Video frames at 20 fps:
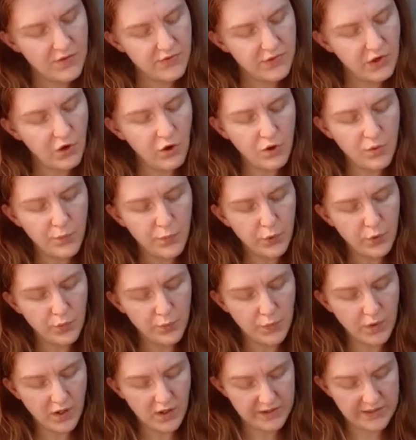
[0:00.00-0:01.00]
The
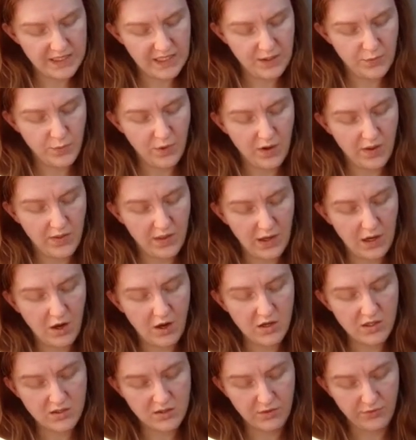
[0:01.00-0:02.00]
Longbourn party were the
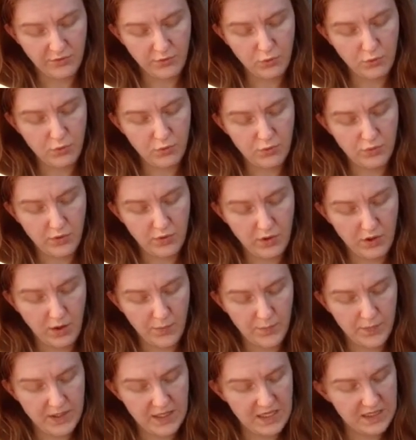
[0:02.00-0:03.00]
last of all the
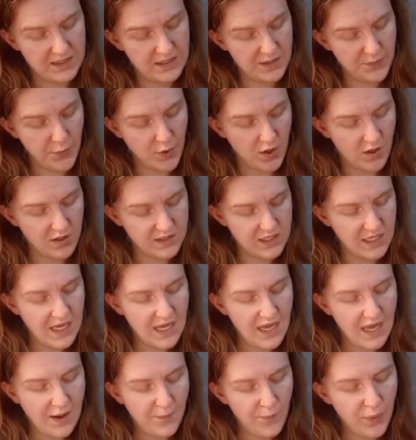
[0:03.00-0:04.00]
company to depart,
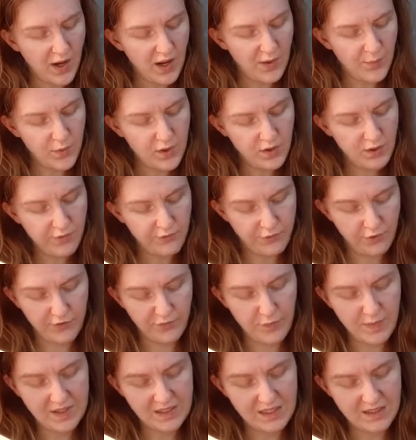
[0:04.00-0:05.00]
and by a manoeuvre
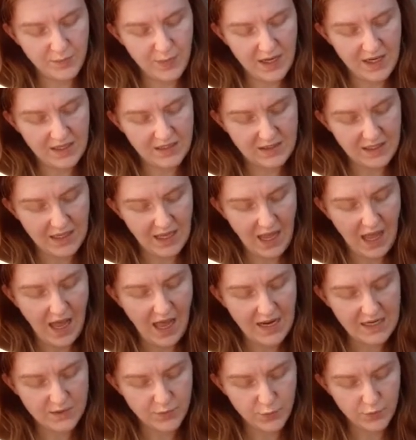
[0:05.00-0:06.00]
of Mrs. Bennet
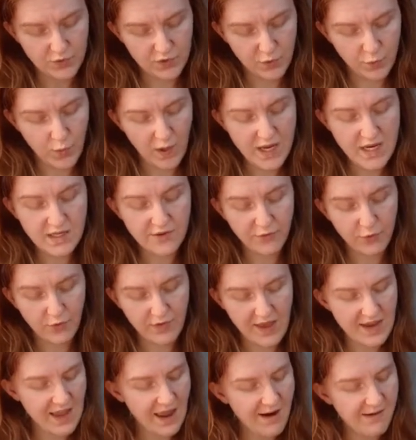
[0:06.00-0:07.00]
had to wait for
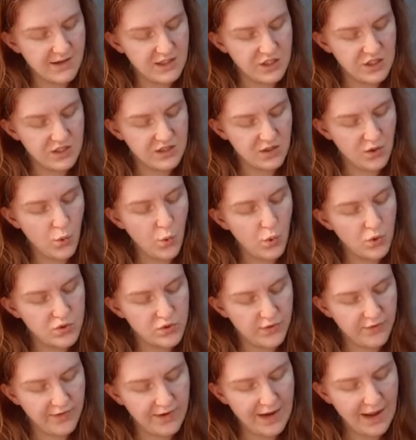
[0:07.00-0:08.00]
their carriages a
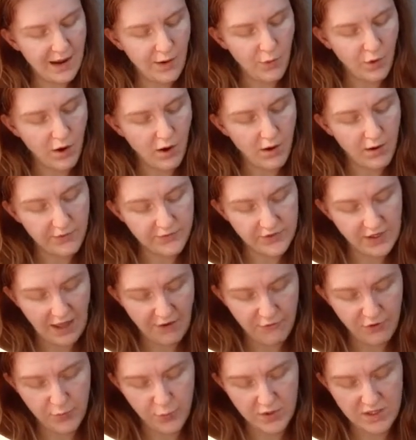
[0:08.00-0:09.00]
quarter of an hour after
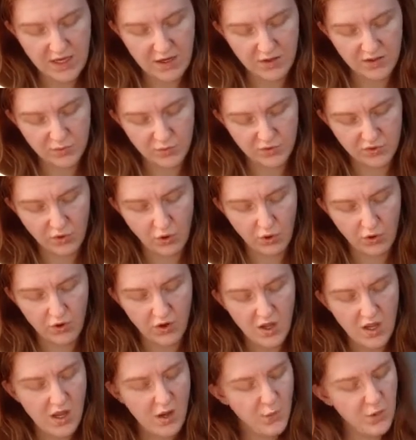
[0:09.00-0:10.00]
everybody else was gone,
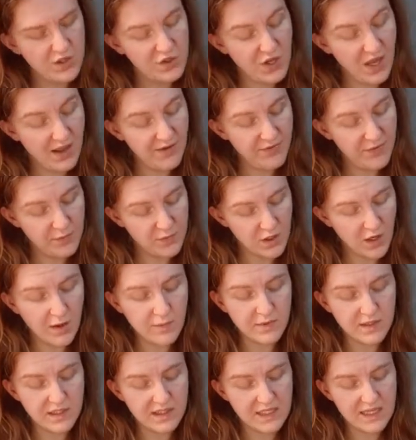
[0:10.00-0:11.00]
which gave them
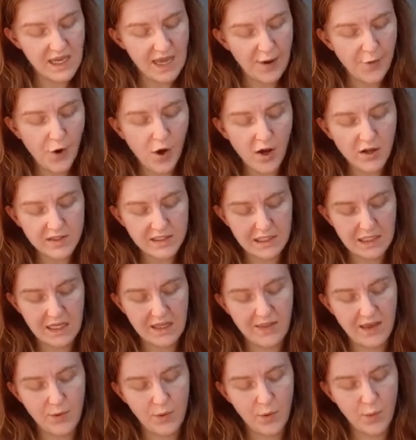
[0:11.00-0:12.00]
time to see how
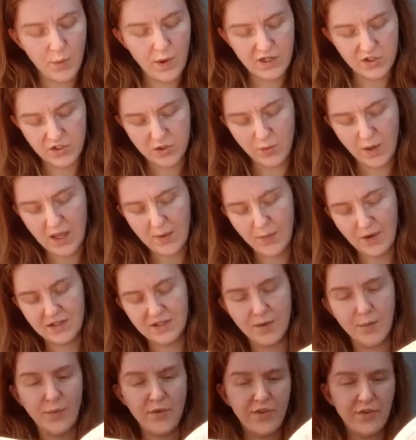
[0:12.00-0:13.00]
heartily they were wished away by
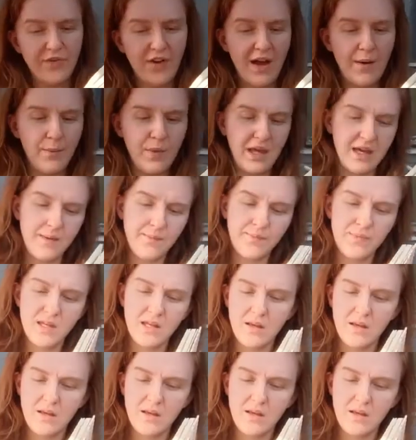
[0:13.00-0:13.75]
some of the family.